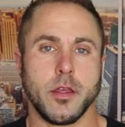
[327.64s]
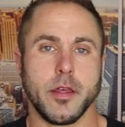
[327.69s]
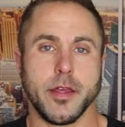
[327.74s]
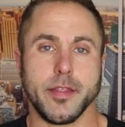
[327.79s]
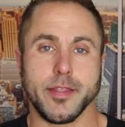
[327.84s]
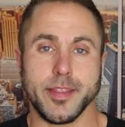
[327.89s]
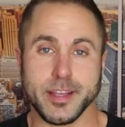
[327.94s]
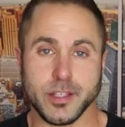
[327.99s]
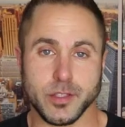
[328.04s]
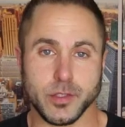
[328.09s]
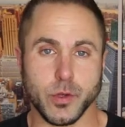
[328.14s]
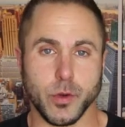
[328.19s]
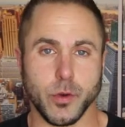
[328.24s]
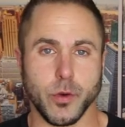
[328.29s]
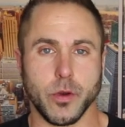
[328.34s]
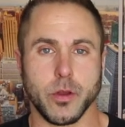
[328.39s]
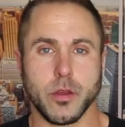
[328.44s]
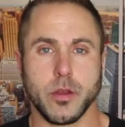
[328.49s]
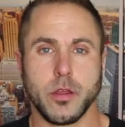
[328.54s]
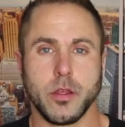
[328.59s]
And let's
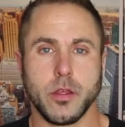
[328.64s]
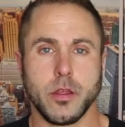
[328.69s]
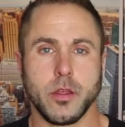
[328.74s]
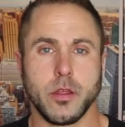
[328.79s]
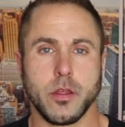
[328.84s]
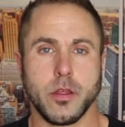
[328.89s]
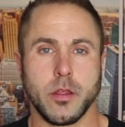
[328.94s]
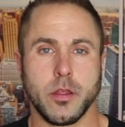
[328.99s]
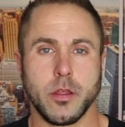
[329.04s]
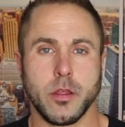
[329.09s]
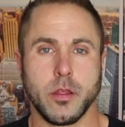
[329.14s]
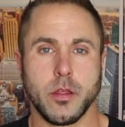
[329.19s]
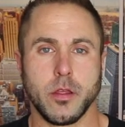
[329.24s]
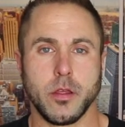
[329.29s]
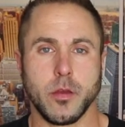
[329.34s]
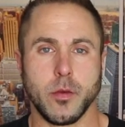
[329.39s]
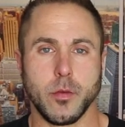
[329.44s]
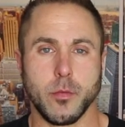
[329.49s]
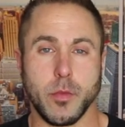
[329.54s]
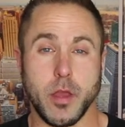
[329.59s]
talk.
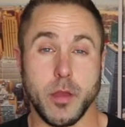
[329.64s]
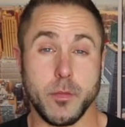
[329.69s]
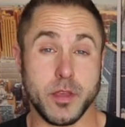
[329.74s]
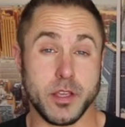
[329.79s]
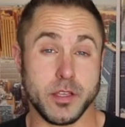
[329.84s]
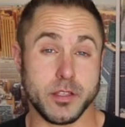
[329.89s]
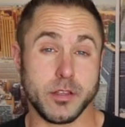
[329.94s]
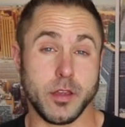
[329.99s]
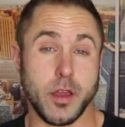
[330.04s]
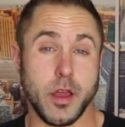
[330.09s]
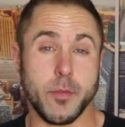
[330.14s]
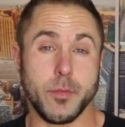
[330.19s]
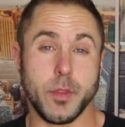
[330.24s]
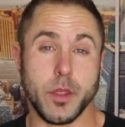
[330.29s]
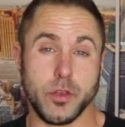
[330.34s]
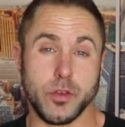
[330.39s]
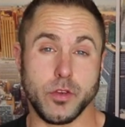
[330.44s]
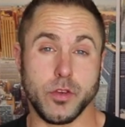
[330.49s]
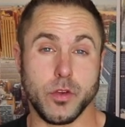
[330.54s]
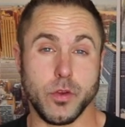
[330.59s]
Maybe it's time
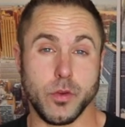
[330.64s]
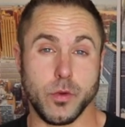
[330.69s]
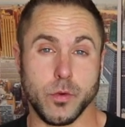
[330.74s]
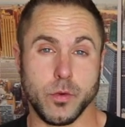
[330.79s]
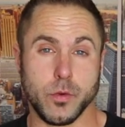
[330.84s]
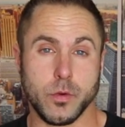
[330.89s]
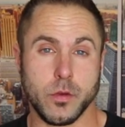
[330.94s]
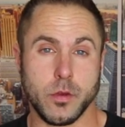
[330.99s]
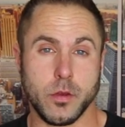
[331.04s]
that you